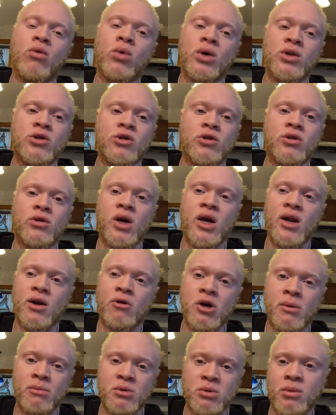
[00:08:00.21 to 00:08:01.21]
in the winter
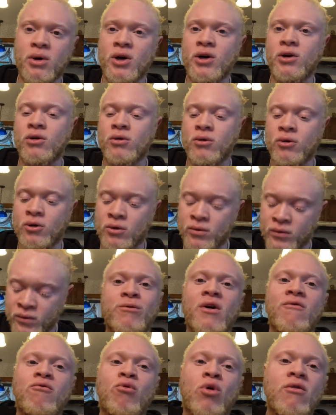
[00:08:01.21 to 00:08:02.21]
and it grips better.
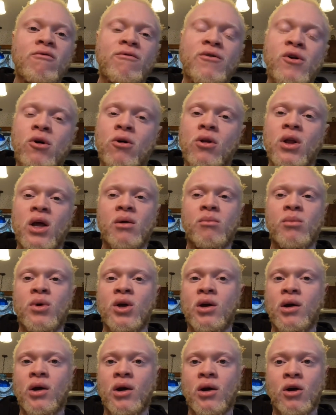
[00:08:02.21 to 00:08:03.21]
If you have one vehicle like
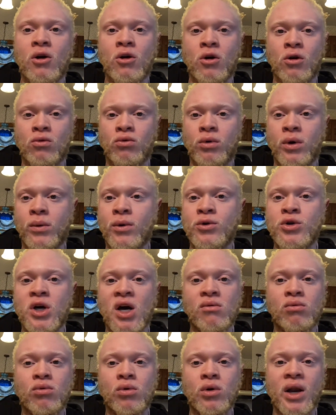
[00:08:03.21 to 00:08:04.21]
me, rear-wheel
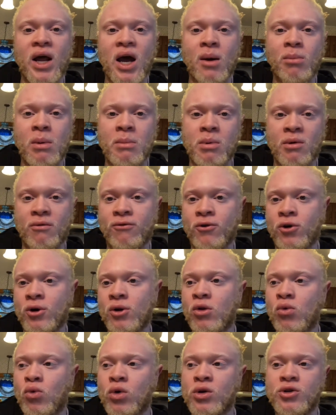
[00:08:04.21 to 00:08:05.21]
drive would not be
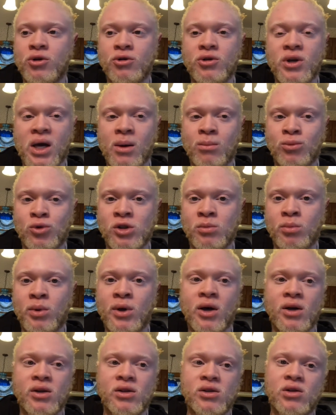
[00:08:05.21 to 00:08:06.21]
preferred in the winter time, just
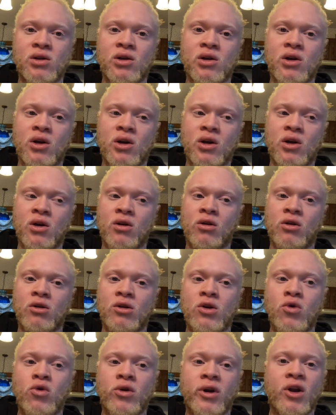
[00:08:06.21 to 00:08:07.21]
because
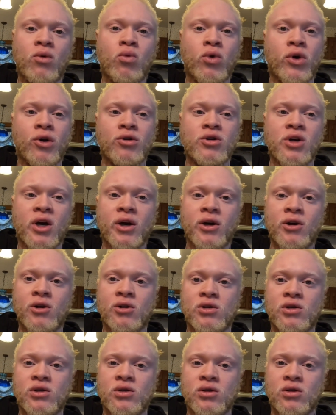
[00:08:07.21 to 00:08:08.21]
you would need winter
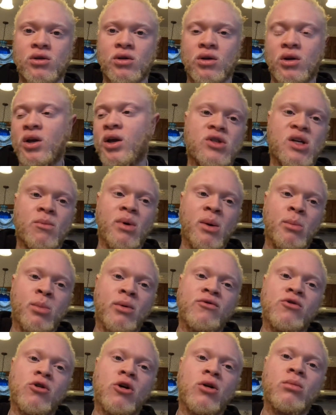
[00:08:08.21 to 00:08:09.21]
tires. So some
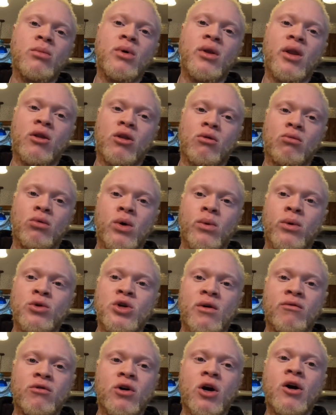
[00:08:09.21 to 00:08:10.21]
people have told me that the rear-wheel
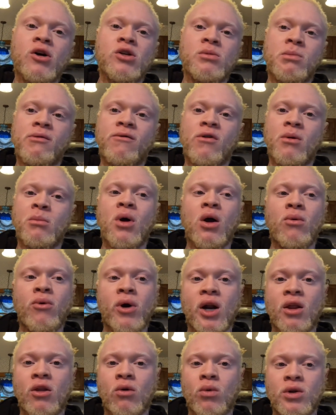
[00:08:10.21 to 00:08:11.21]
drive cars perform all
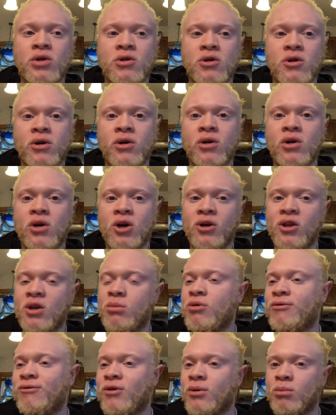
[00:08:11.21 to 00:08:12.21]
right in the winter, and they
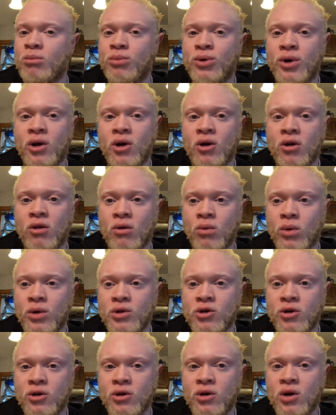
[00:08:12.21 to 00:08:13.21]
perform pretty good in the
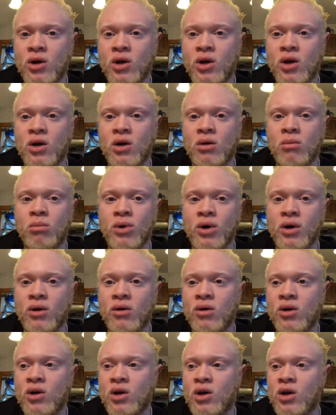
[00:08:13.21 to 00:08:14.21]
winter,
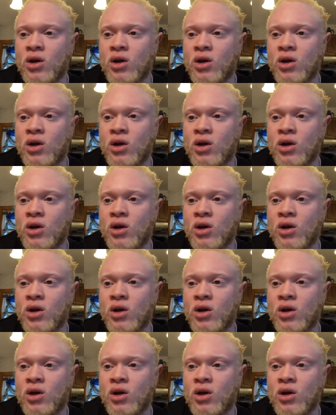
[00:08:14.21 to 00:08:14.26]
but